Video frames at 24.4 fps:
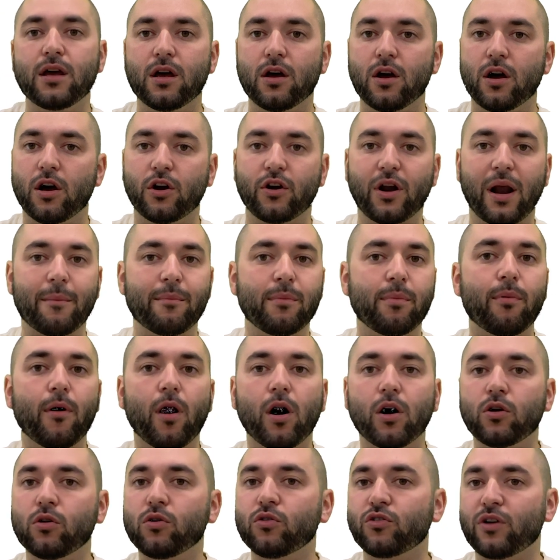I would grab
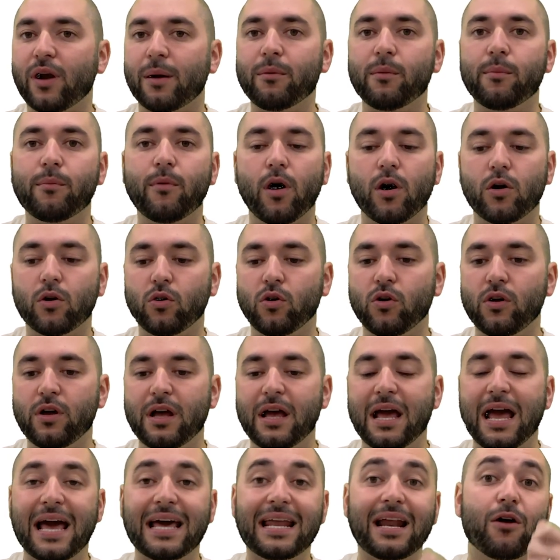a bottle,
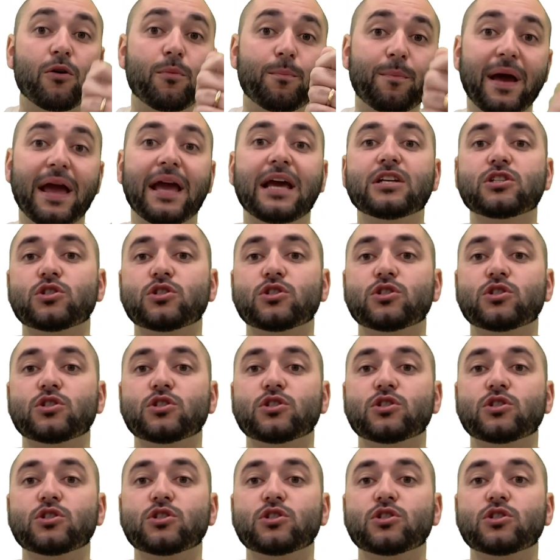and I would paint.